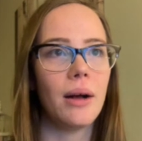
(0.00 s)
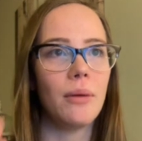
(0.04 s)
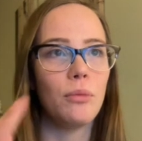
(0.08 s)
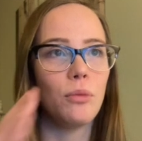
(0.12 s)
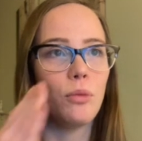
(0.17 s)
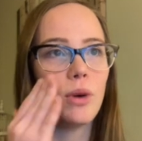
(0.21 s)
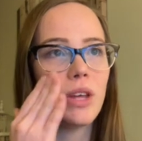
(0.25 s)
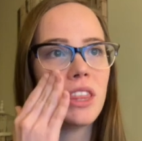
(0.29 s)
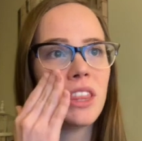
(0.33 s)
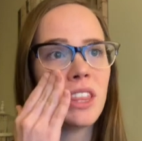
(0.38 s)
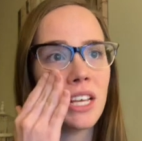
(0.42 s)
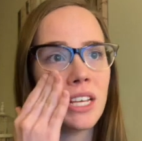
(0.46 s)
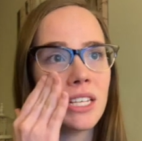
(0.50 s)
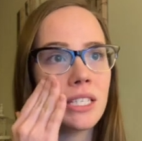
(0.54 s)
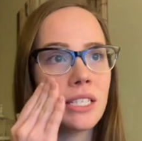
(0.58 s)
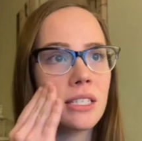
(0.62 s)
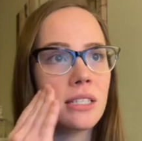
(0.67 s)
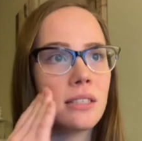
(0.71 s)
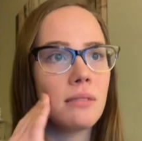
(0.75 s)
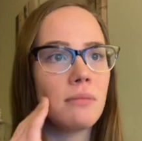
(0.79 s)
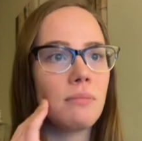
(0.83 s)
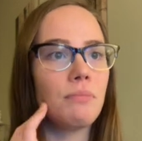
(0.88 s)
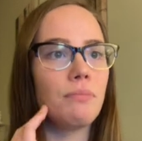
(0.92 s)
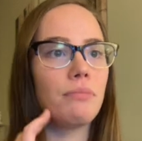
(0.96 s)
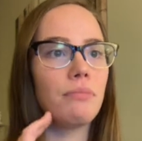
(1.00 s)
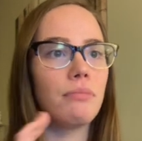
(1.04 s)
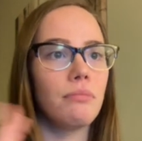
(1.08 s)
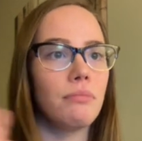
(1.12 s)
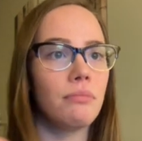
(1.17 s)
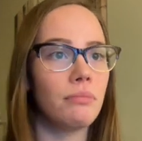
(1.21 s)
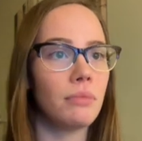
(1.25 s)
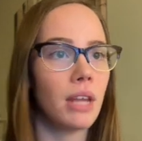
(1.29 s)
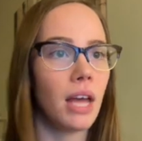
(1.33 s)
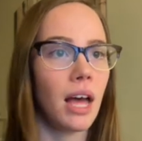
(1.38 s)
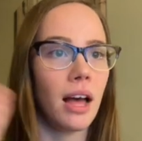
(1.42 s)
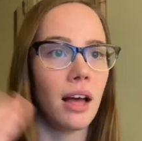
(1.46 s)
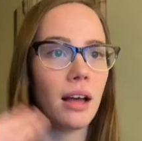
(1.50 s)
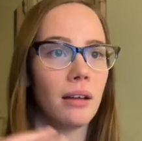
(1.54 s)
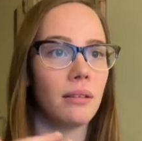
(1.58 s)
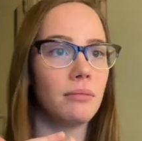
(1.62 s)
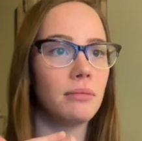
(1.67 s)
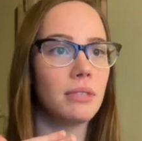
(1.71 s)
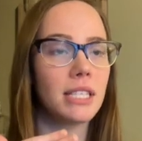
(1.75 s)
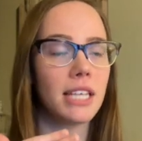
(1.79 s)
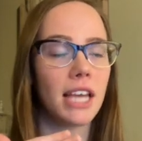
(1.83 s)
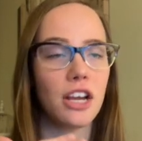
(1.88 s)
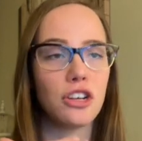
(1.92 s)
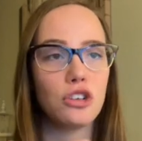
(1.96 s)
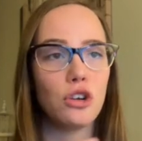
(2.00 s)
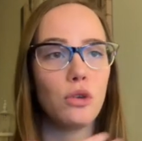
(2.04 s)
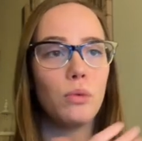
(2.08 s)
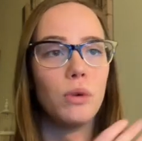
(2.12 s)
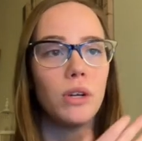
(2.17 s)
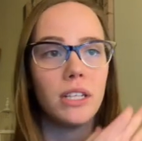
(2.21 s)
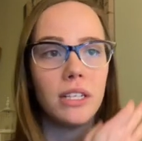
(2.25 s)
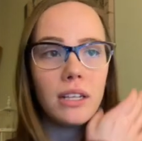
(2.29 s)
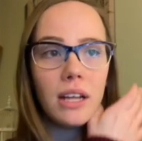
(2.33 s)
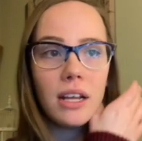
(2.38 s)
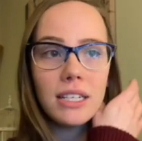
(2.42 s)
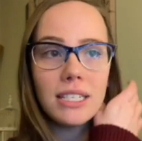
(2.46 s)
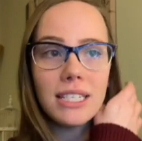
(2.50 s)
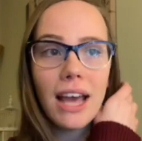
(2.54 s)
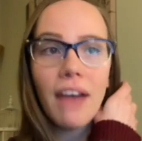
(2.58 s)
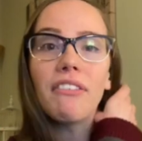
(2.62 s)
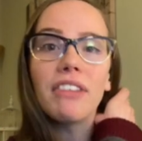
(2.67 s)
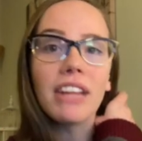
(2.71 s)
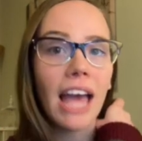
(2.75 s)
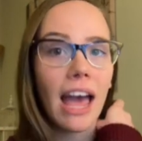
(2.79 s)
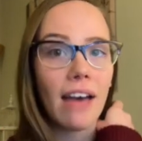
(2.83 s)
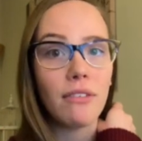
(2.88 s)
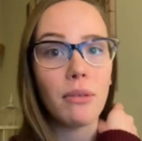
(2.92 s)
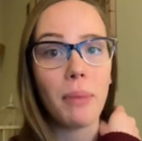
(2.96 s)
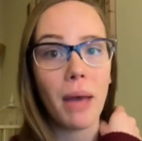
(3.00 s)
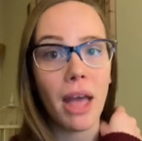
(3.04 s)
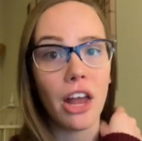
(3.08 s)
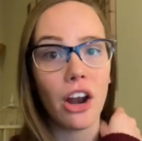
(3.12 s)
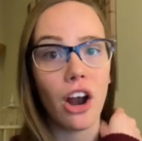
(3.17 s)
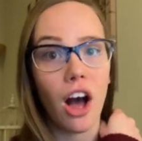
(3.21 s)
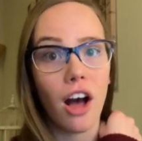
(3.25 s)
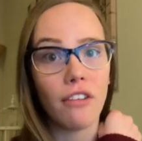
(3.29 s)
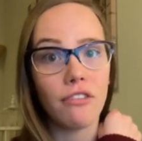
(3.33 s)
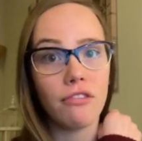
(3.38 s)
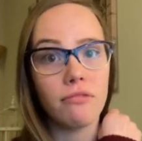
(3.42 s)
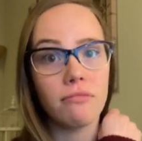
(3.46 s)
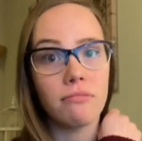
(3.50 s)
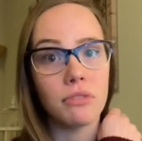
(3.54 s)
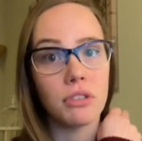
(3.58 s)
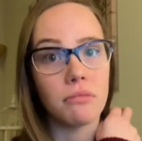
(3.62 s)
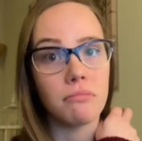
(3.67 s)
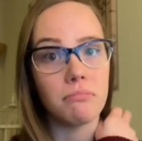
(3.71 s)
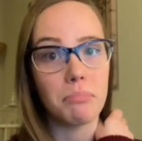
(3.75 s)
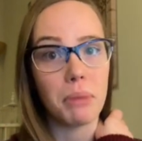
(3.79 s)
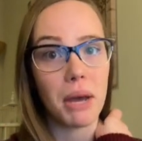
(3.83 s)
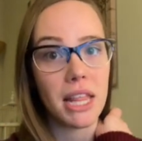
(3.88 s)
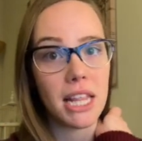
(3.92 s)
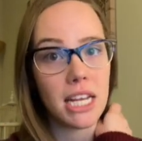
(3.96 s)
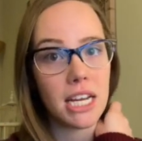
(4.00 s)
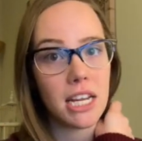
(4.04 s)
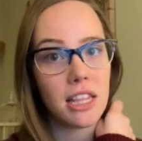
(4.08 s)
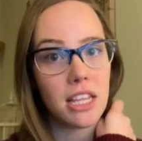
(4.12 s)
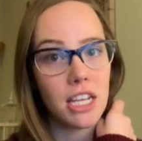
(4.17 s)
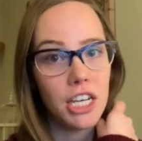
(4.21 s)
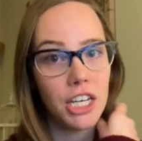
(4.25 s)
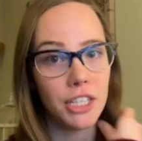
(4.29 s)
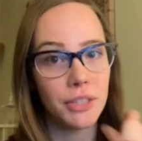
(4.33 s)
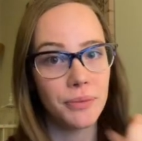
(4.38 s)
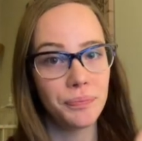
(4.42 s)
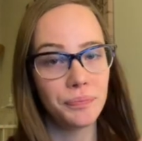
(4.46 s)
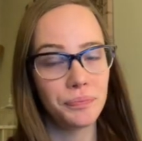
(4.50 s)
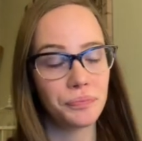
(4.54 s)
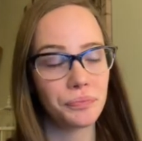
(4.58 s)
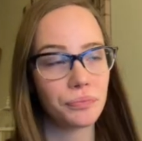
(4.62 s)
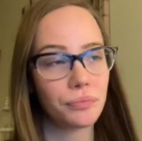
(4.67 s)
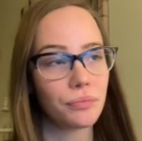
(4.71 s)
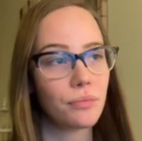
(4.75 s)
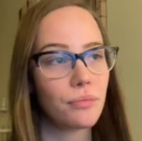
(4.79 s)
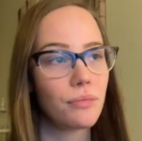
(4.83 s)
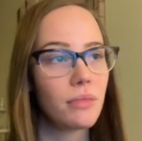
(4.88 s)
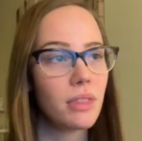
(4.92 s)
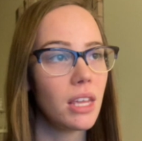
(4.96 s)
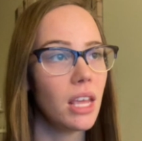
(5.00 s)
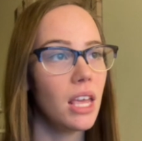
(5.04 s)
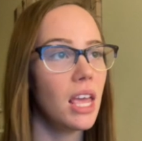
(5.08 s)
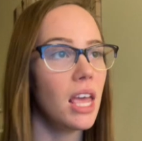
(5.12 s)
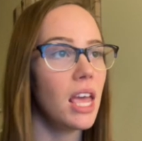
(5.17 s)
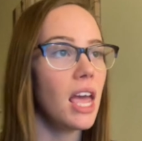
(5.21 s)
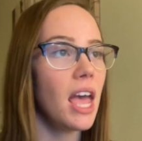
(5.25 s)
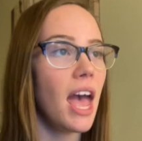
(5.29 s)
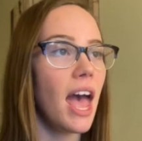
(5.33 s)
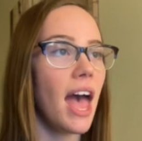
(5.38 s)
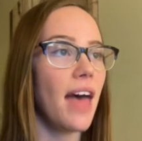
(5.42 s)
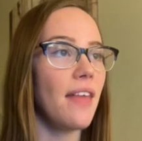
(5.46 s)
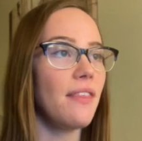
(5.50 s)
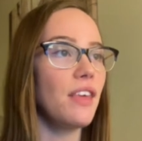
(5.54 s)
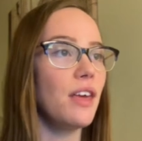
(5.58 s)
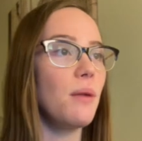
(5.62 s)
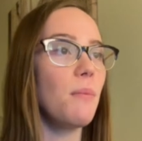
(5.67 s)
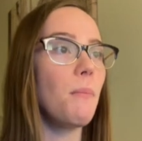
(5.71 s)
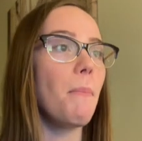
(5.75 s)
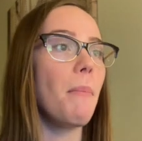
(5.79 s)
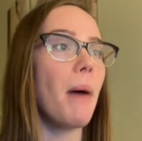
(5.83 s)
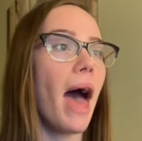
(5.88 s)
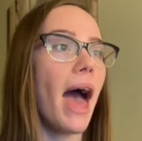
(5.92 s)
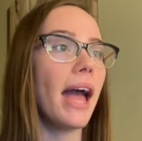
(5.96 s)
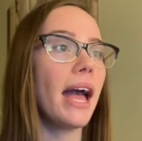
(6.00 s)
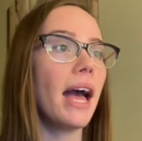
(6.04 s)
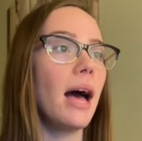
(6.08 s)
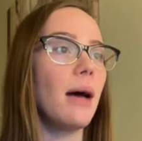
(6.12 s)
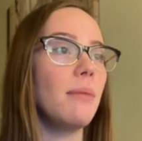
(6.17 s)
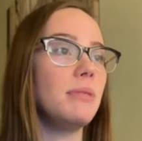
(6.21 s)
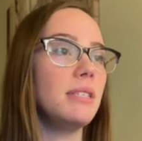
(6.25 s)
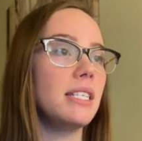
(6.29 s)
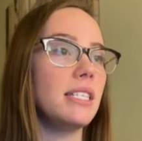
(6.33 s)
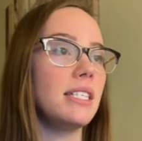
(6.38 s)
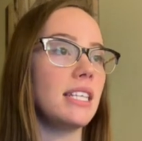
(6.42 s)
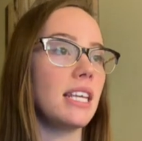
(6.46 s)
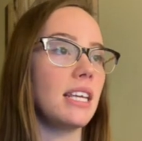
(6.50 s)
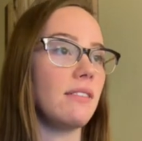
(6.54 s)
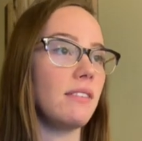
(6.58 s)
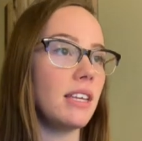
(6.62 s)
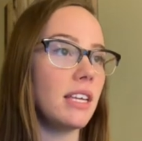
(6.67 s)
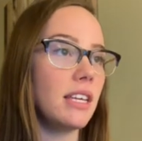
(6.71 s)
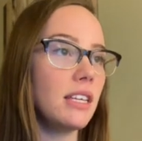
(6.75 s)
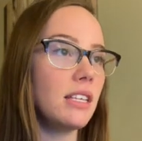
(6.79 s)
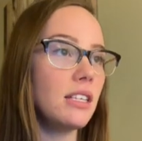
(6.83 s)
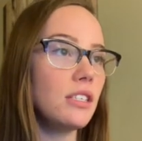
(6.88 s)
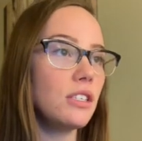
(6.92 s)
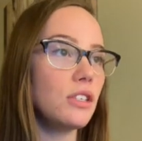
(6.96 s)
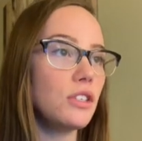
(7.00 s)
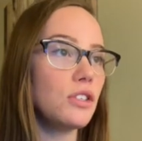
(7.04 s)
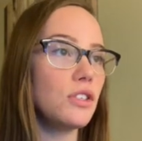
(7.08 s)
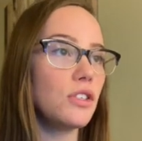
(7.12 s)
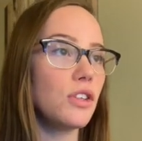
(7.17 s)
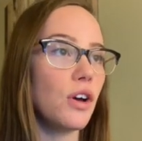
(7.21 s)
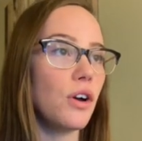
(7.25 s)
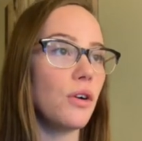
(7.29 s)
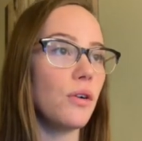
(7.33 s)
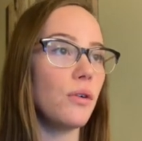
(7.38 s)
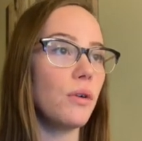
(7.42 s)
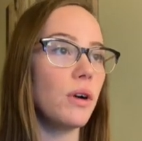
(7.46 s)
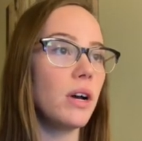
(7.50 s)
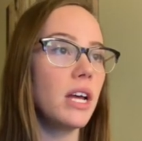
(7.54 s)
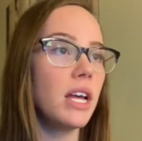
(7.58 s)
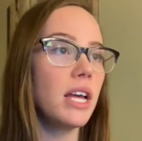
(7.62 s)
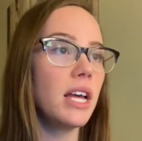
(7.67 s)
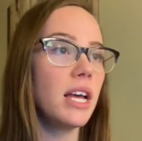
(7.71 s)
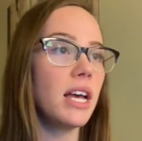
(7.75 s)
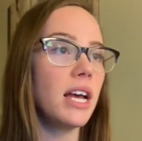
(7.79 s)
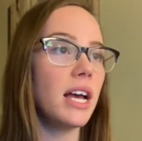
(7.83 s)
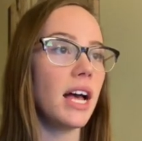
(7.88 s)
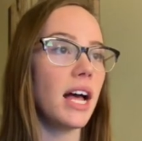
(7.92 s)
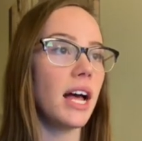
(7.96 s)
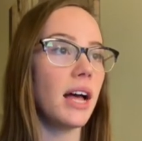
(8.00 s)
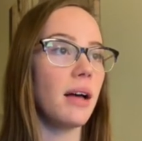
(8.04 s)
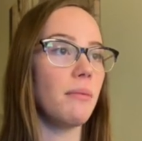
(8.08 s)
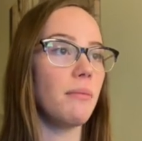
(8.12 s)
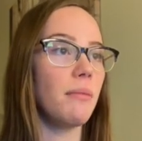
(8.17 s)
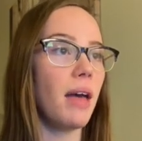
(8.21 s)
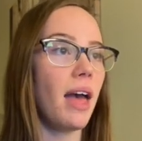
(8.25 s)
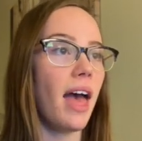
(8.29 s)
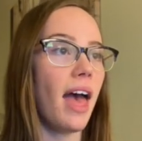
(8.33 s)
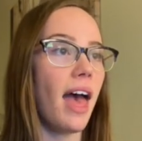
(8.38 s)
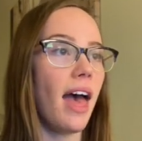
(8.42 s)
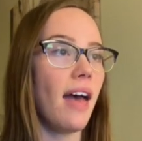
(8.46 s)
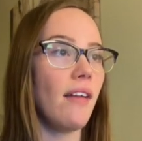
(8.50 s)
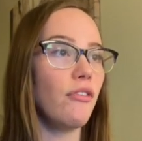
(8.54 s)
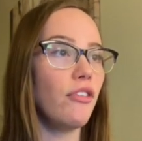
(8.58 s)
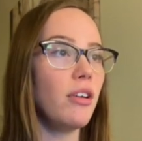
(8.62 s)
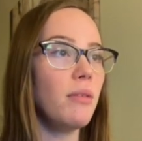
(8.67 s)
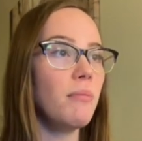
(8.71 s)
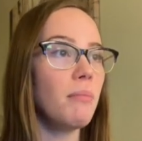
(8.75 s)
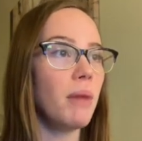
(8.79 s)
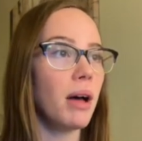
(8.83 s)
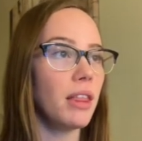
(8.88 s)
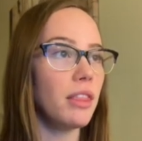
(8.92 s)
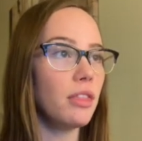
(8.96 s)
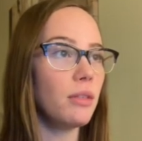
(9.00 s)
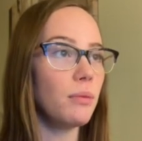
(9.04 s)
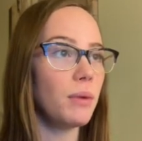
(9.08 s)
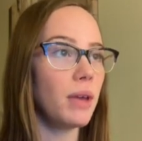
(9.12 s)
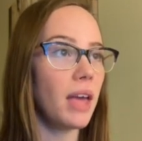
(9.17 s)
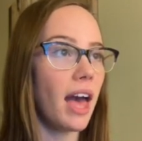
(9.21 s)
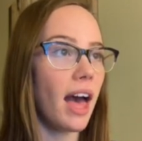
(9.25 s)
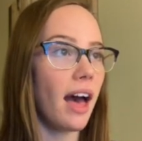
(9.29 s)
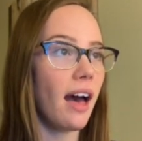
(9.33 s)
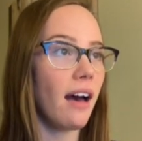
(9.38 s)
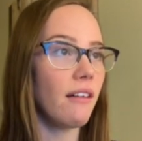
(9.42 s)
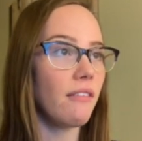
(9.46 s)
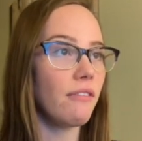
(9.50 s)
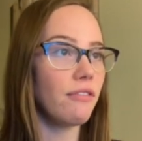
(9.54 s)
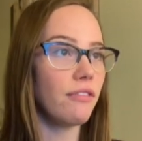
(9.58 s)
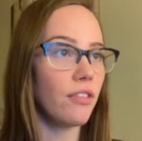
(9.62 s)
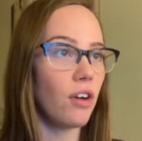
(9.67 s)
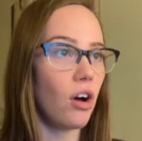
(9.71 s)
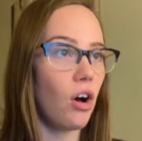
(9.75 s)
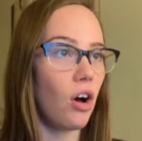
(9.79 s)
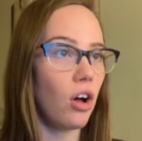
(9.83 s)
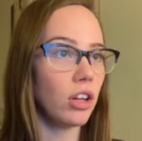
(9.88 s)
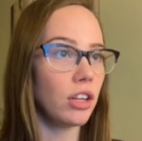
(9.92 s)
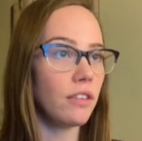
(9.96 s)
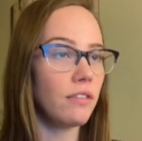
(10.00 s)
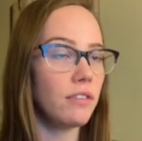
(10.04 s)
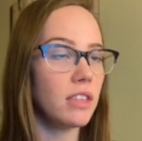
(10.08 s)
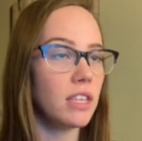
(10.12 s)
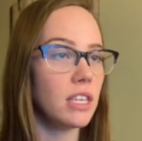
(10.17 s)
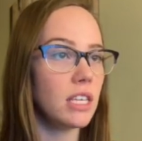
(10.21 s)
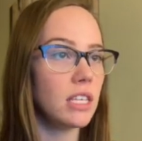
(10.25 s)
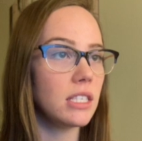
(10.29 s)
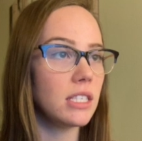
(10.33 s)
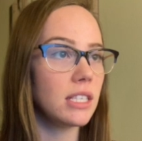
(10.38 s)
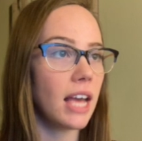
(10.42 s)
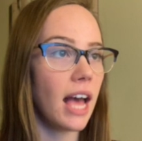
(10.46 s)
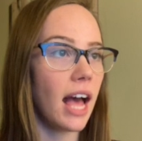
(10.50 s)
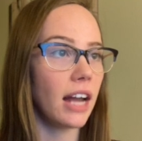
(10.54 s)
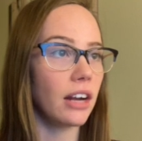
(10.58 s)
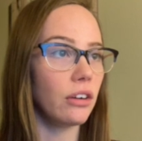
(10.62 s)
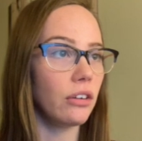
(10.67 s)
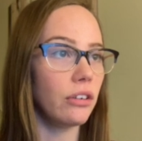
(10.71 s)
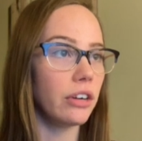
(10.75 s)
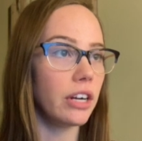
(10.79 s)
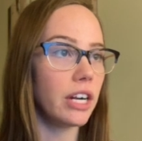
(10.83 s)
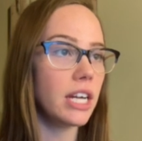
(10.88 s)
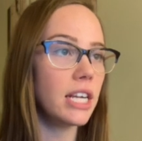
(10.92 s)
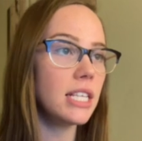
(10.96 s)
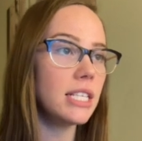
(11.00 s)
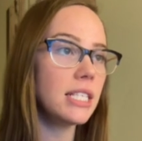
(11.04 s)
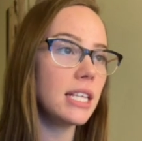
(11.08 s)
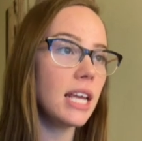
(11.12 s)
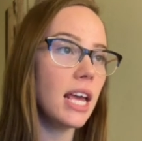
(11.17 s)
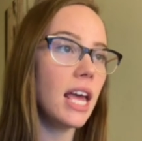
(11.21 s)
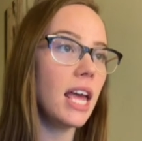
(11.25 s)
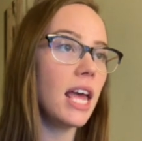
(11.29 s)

with this schedule, we'll definitely have it paid off by the end of the year. And then back up to savings. So every month we have all of these categories,